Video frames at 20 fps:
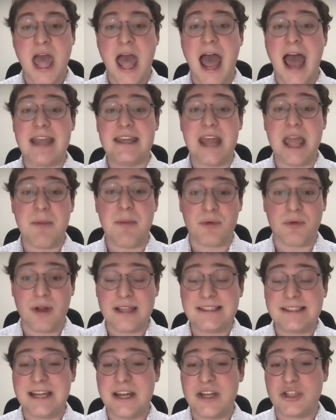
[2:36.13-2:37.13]
and a
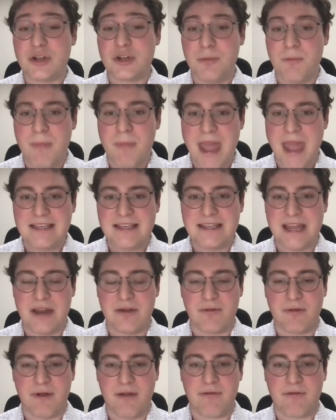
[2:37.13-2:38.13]
presidential mandate
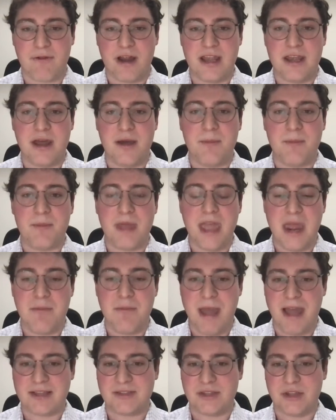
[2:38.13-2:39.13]
referendum in
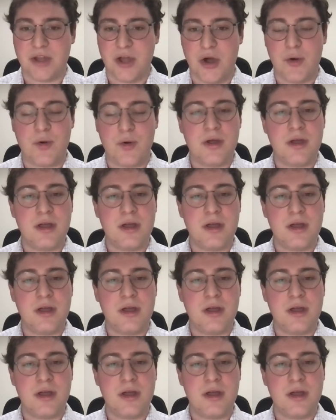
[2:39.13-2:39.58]
Mexico.